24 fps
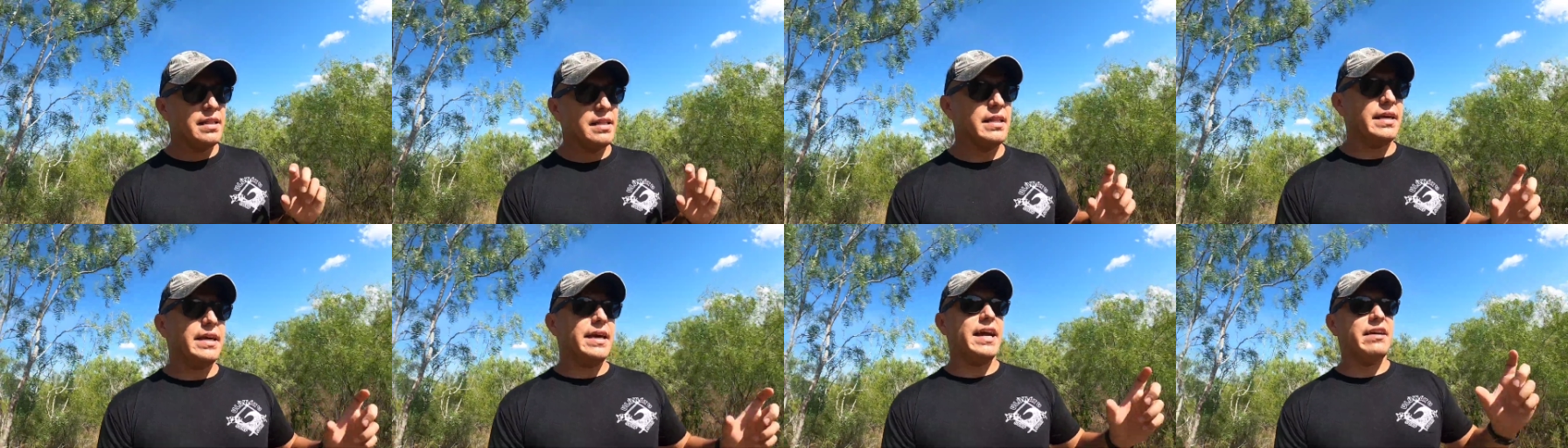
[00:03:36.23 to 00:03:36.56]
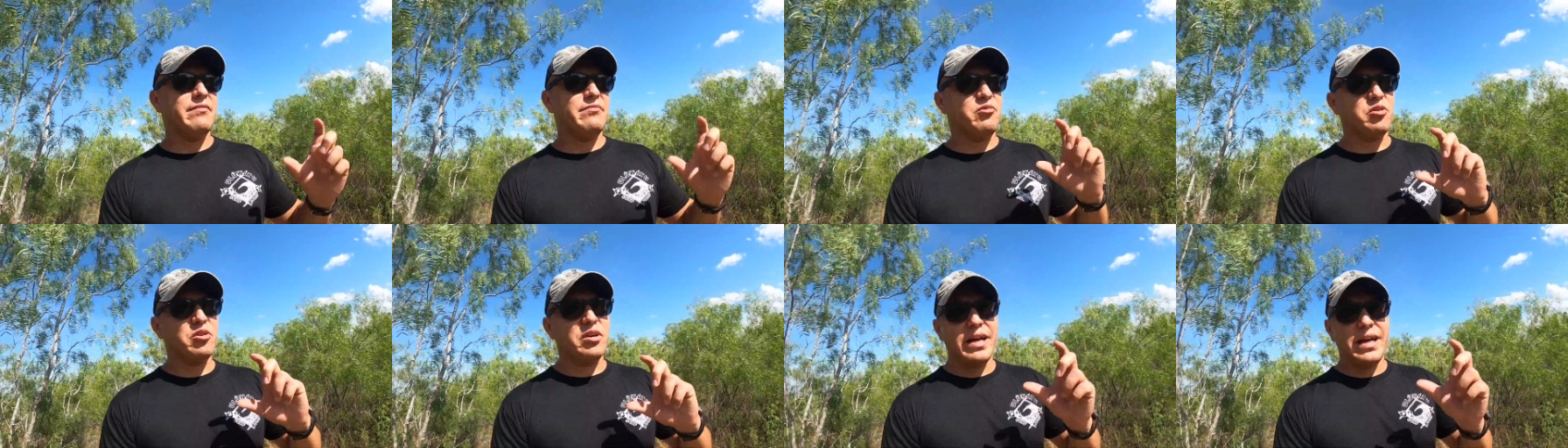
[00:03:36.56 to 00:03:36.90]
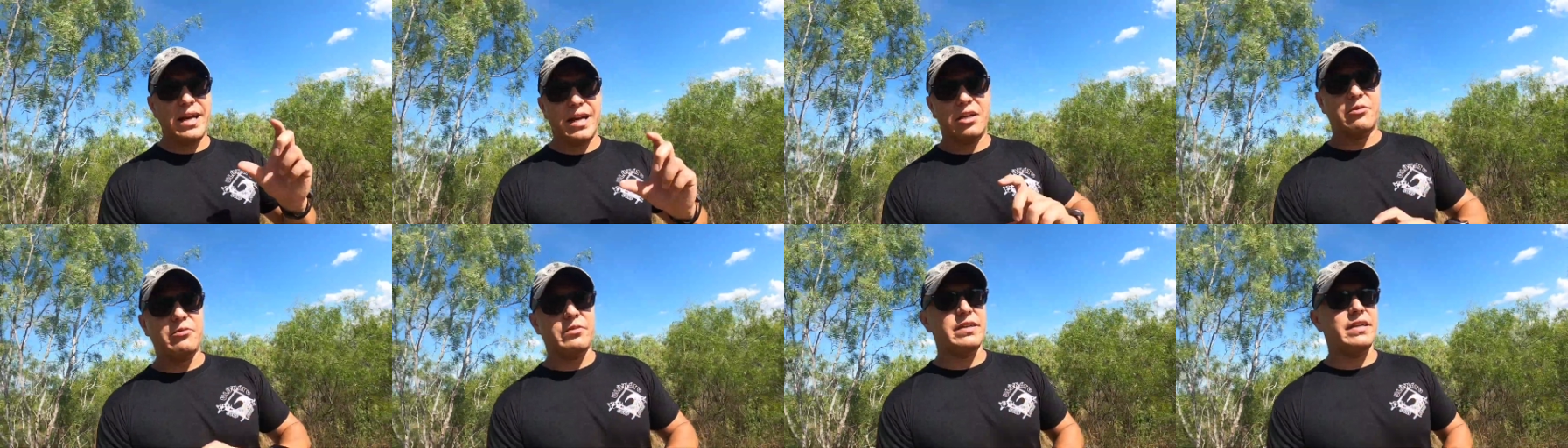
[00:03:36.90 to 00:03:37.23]
they have more
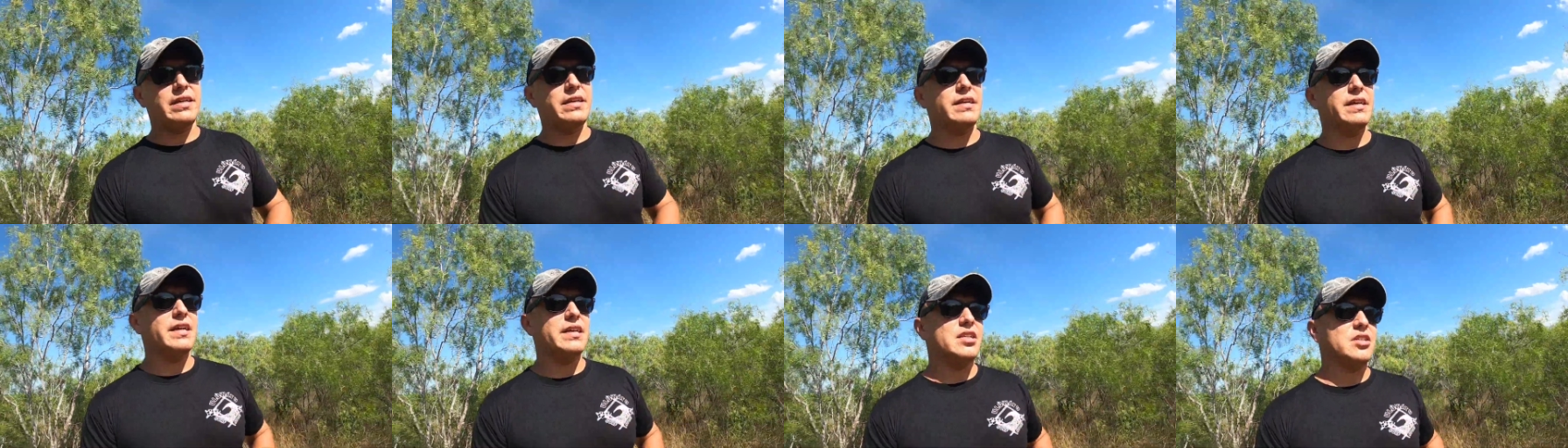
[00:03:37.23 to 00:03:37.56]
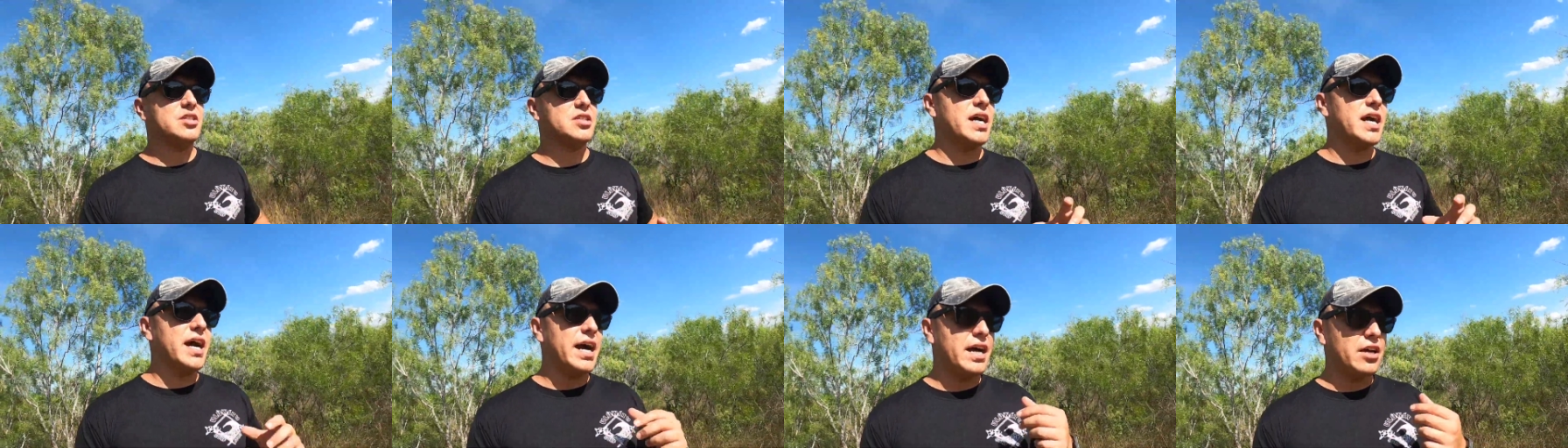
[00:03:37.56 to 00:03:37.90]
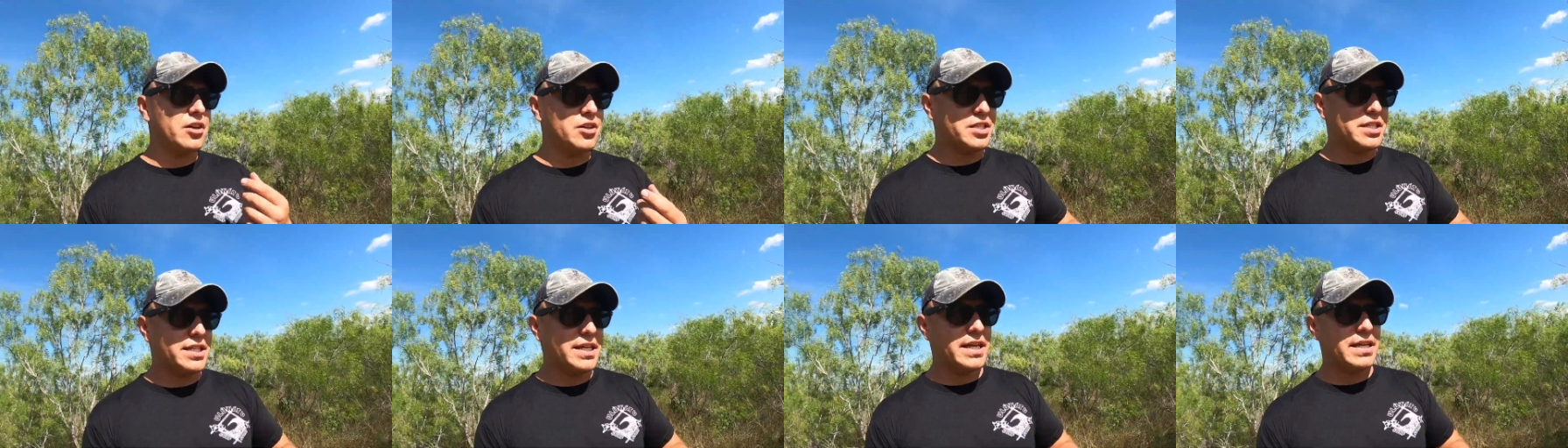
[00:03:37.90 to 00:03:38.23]
equity and there's a
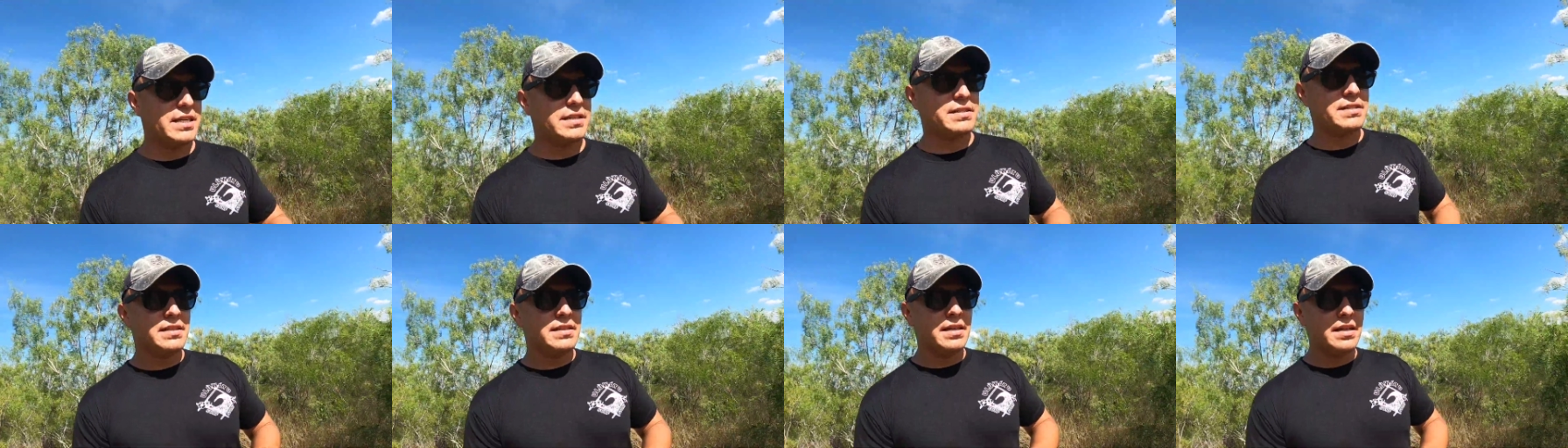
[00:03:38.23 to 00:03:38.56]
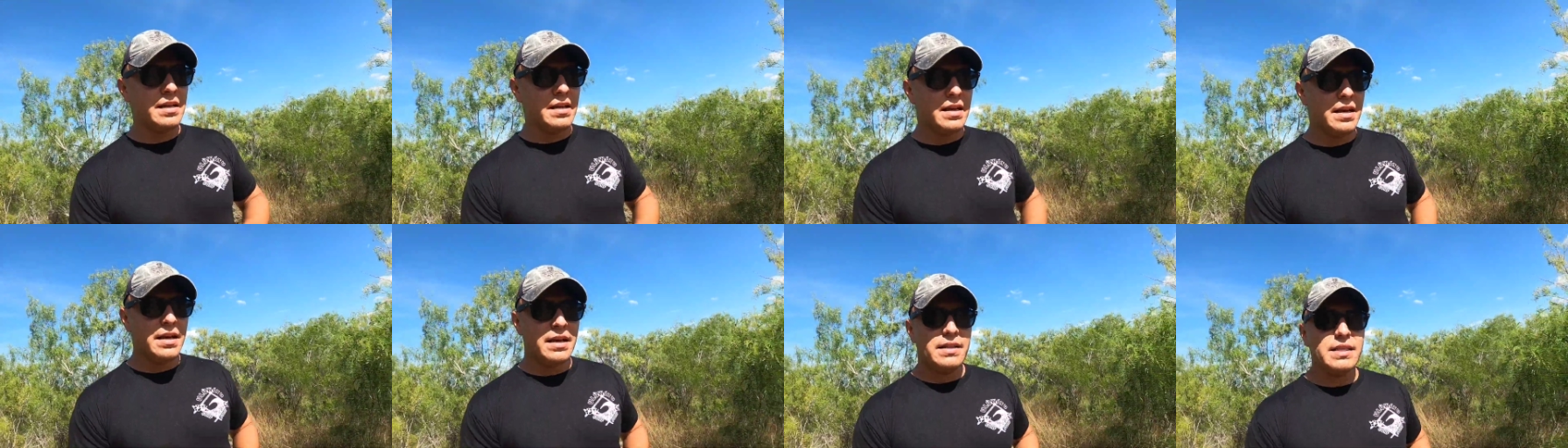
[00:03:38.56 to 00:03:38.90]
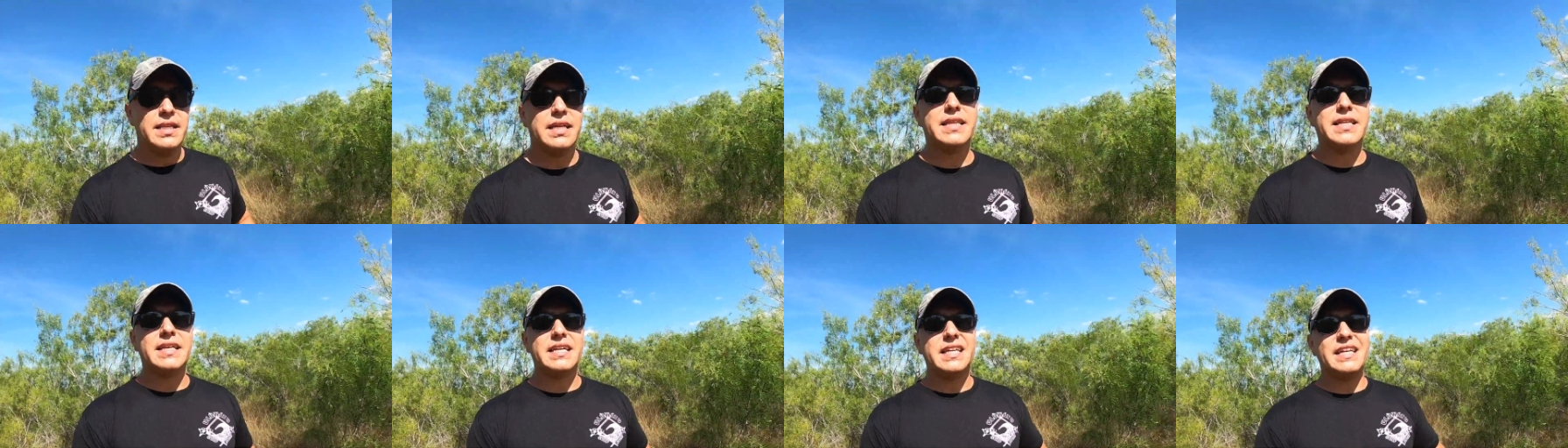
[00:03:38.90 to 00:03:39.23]
higher chance
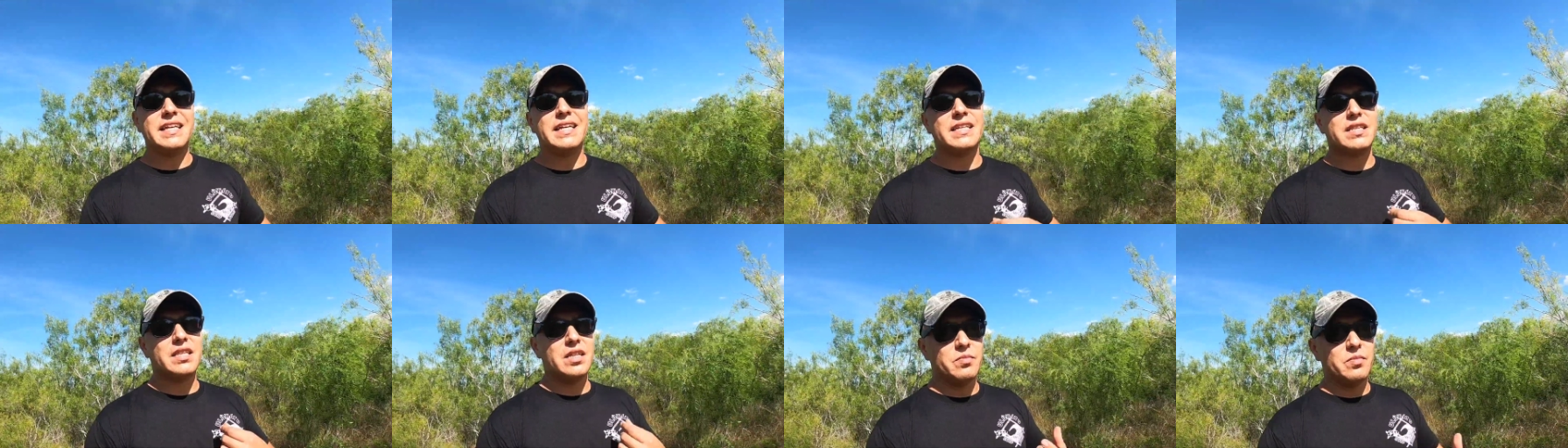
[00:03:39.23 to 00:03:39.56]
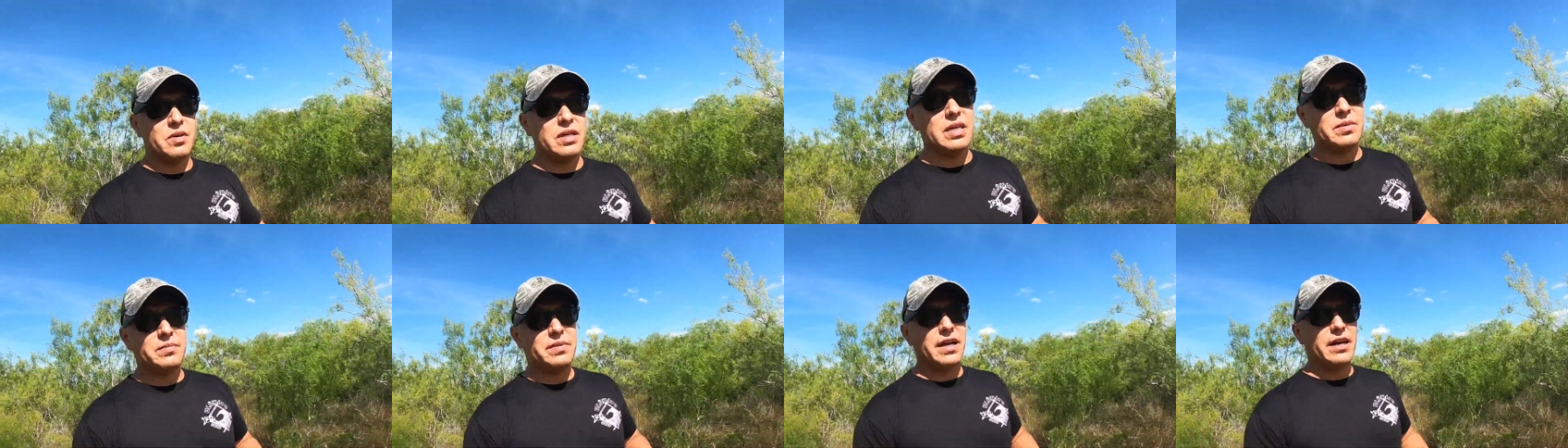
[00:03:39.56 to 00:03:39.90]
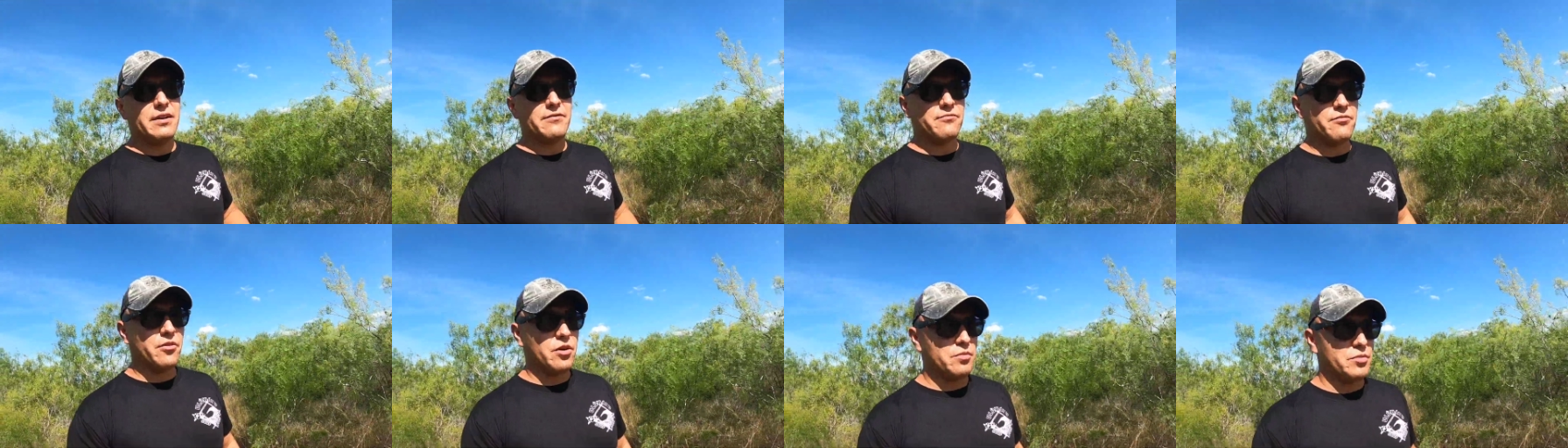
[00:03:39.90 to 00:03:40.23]
that they can get their money
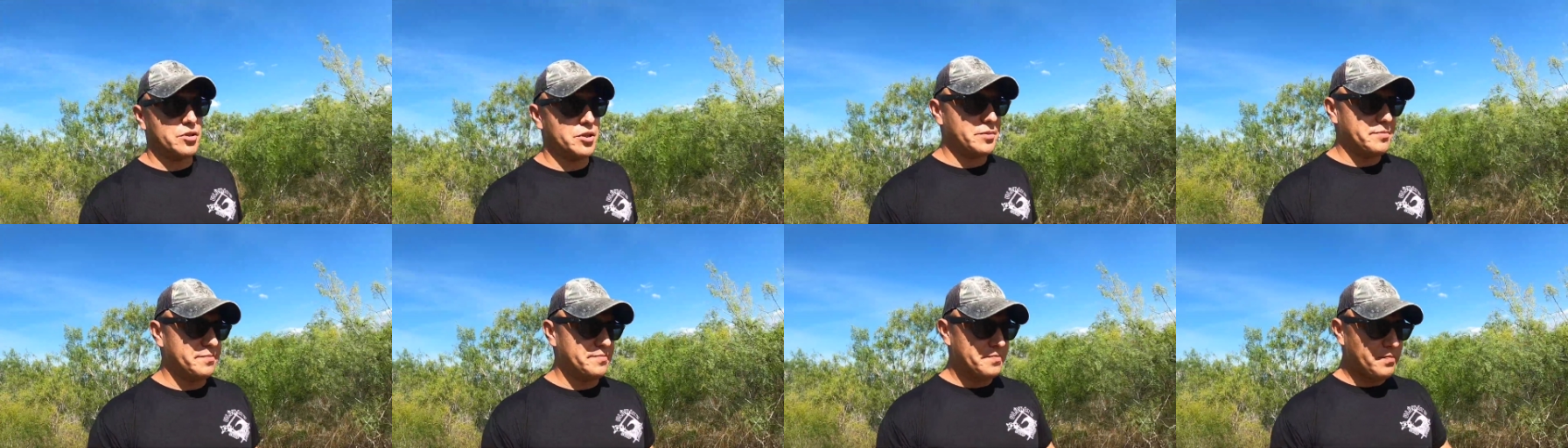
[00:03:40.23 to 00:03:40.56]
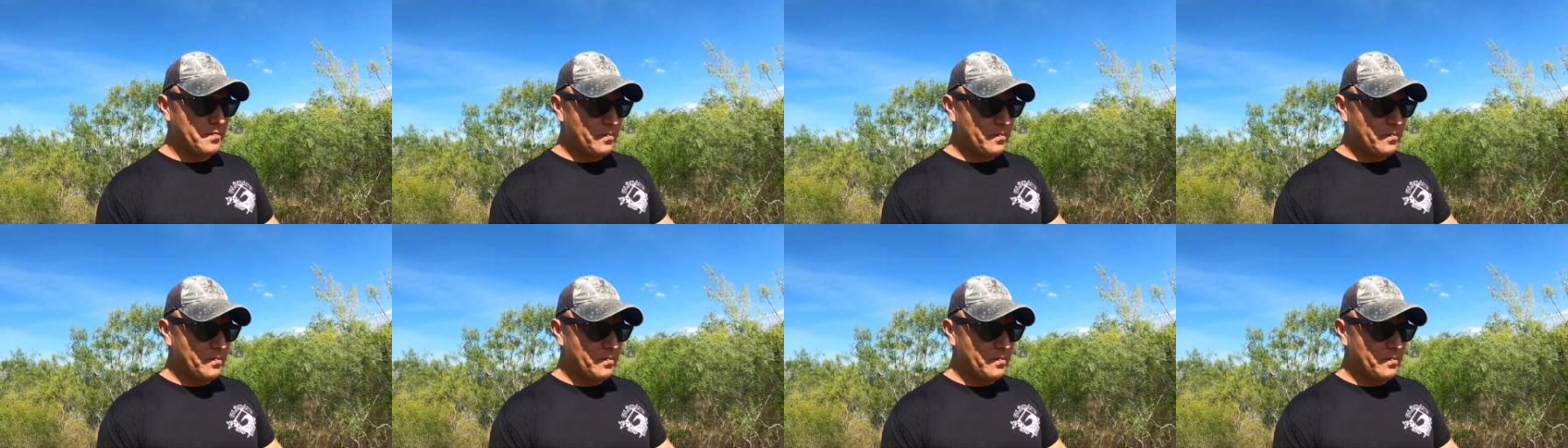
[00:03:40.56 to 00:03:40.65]
back from you